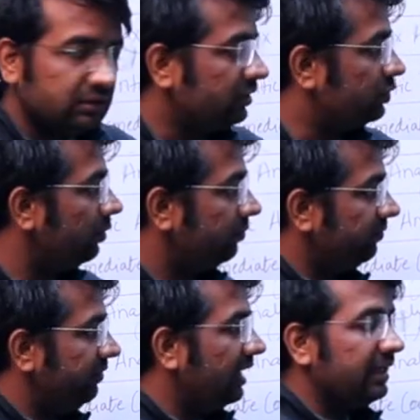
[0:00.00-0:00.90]
so
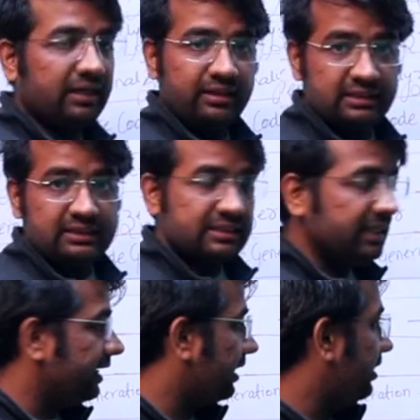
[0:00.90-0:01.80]
we are
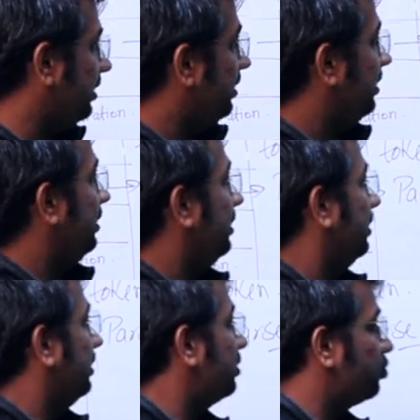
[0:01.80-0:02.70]
discussing again
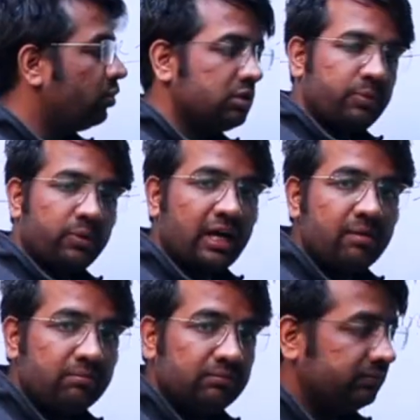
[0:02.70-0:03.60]
the source program
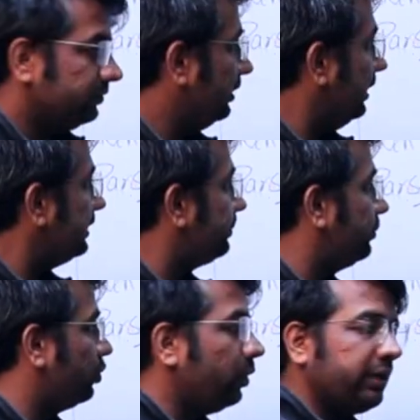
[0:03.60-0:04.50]
is
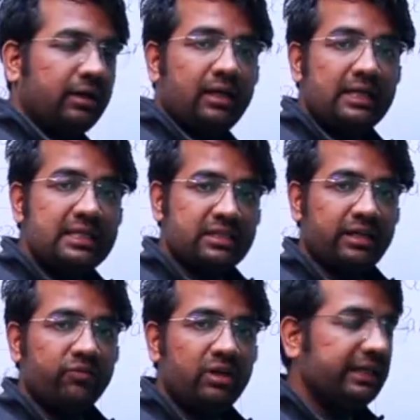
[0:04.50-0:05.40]

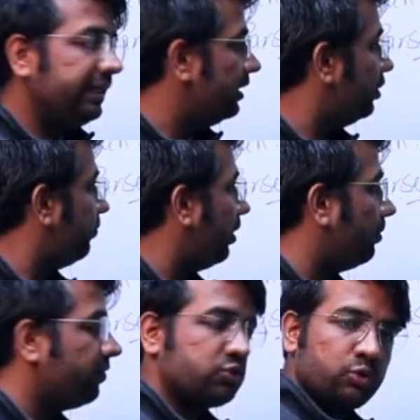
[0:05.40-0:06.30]
converted in the form
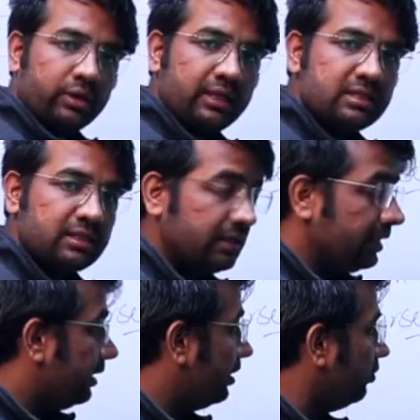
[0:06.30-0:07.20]
of tokens.
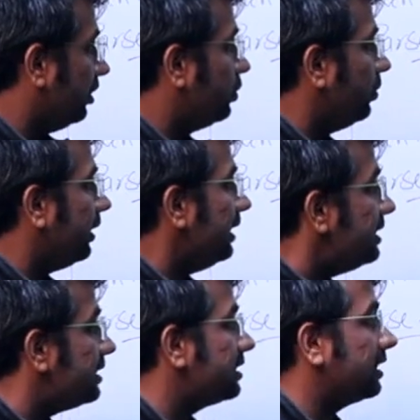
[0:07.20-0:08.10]
Now the tokens
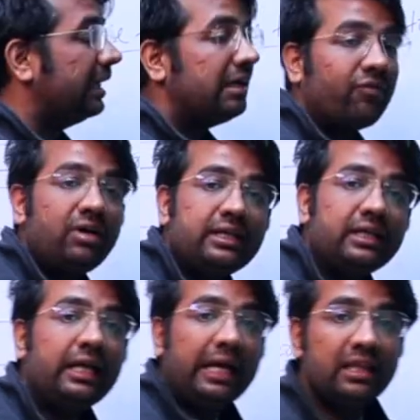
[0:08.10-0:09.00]
is
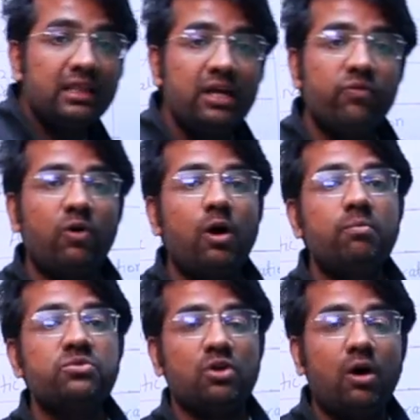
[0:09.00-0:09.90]
converted in the
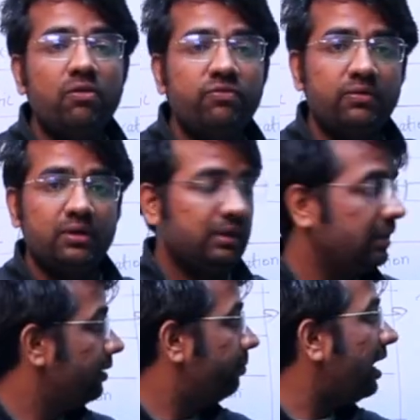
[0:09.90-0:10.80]
forms of
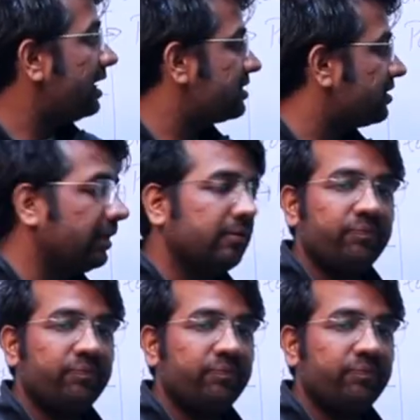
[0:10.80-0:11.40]
parse tree